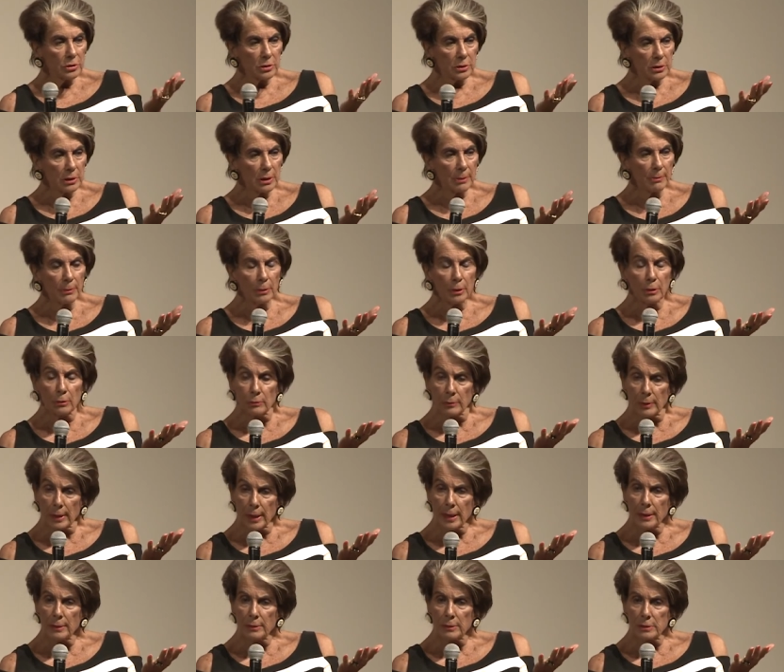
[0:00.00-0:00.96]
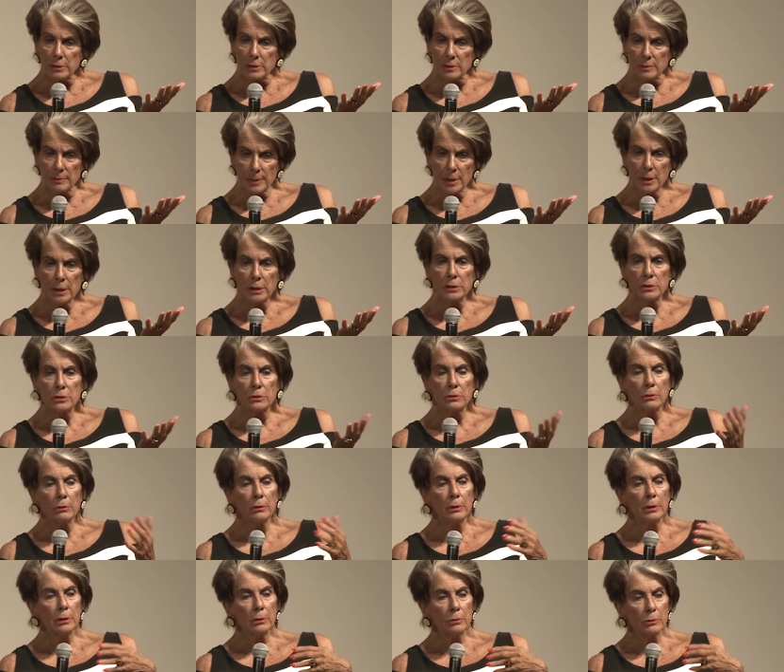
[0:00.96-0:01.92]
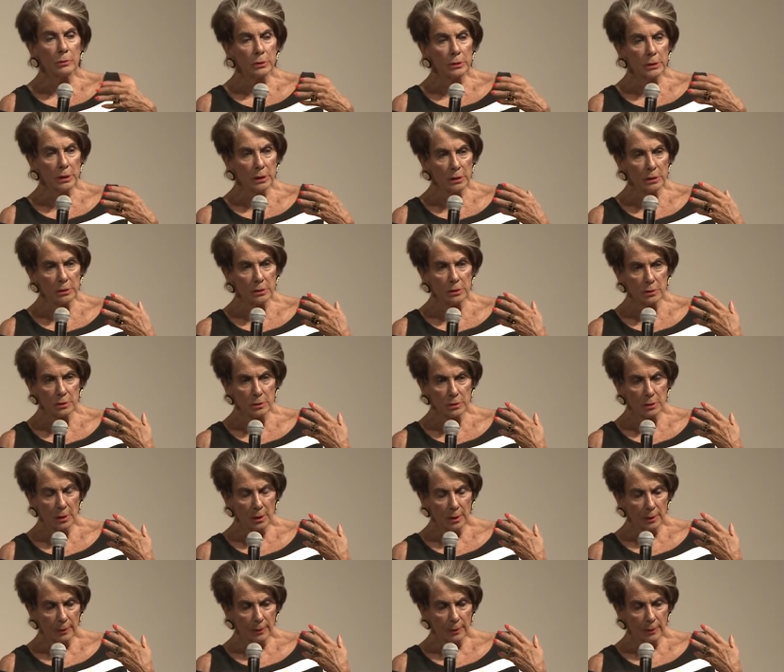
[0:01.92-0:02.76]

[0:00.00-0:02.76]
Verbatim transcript: stumble around as the monster, and it was his